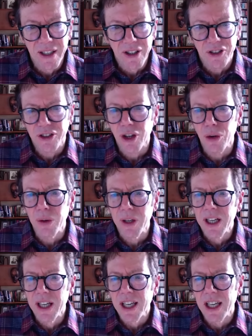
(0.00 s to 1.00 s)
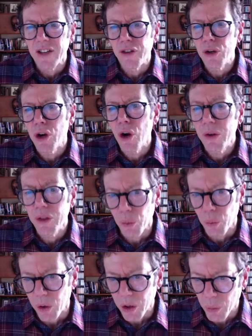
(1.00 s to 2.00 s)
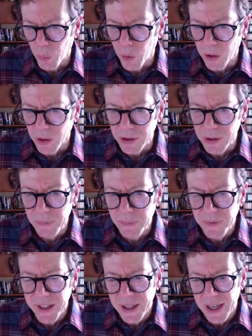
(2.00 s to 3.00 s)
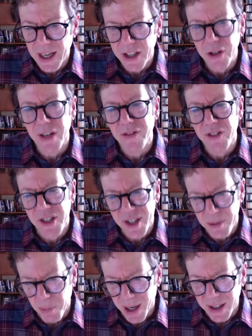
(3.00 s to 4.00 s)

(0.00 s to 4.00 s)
So if you go in the work world and you have to smile